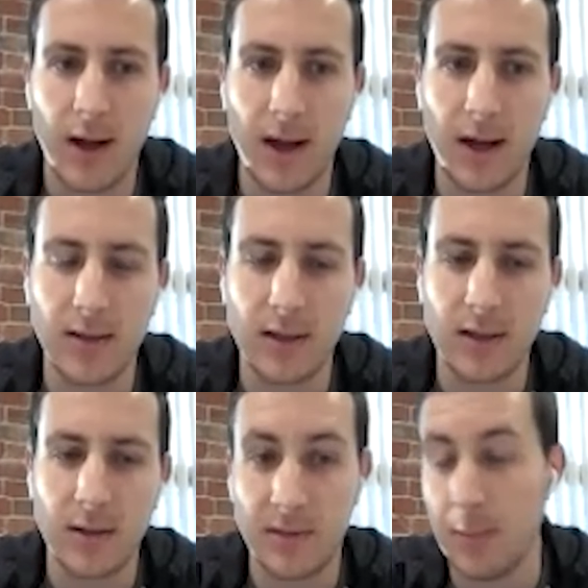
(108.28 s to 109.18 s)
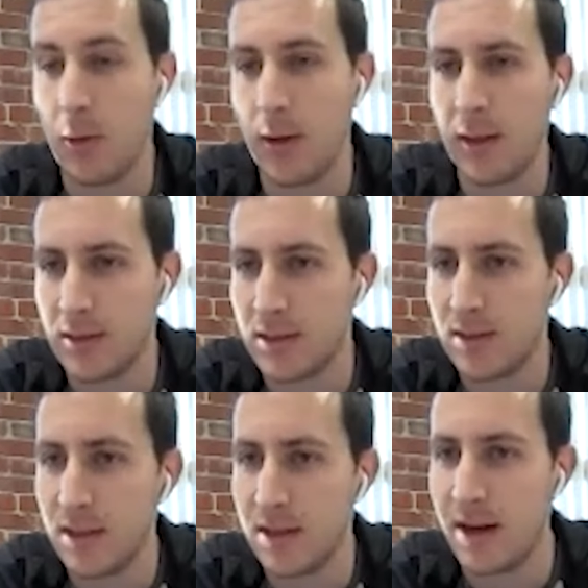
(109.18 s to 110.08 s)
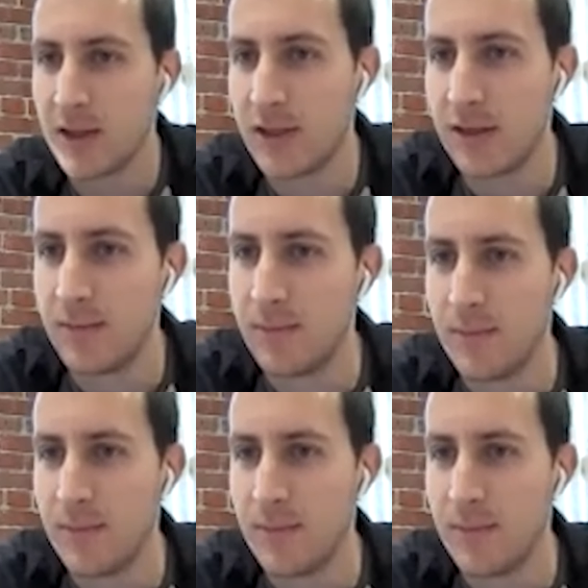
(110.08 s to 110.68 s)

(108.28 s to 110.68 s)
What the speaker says: and demo it. Let's just see it in action.